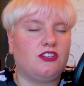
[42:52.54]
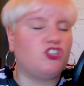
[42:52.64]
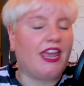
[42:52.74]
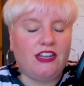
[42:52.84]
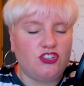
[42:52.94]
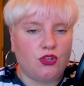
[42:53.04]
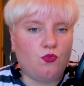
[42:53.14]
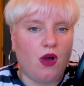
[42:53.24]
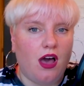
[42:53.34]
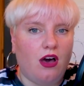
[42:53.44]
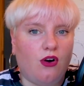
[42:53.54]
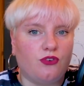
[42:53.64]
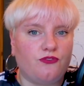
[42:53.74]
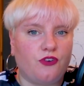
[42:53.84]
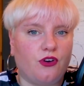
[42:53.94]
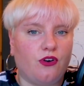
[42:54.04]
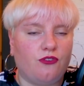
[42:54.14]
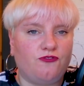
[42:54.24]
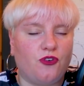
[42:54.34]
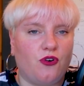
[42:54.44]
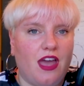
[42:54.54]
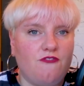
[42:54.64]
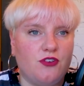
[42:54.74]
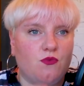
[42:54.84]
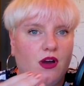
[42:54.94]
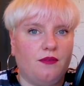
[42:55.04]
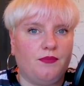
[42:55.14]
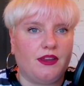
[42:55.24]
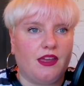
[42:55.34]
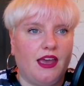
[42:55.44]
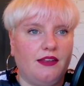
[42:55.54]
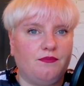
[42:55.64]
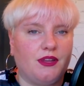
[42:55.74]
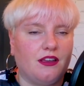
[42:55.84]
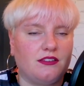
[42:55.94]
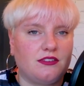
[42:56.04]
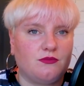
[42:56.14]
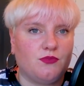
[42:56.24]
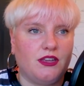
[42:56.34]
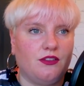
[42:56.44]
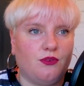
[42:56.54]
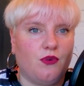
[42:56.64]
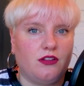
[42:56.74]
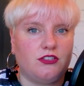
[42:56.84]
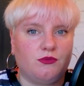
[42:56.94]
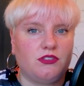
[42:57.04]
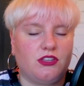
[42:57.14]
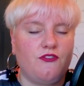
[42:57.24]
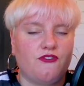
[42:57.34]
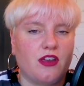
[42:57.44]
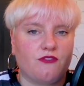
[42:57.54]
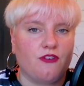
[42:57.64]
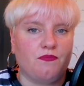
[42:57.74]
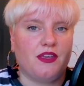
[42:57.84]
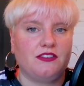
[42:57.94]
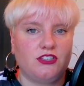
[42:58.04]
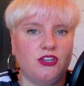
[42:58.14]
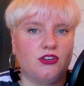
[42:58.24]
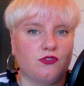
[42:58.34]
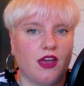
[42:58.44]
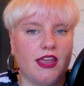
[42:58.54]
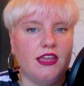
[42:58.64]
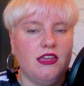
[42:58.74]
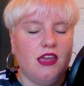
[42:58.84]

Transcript: change the world for everyone, and because we are the ones who are suffering from this too, right?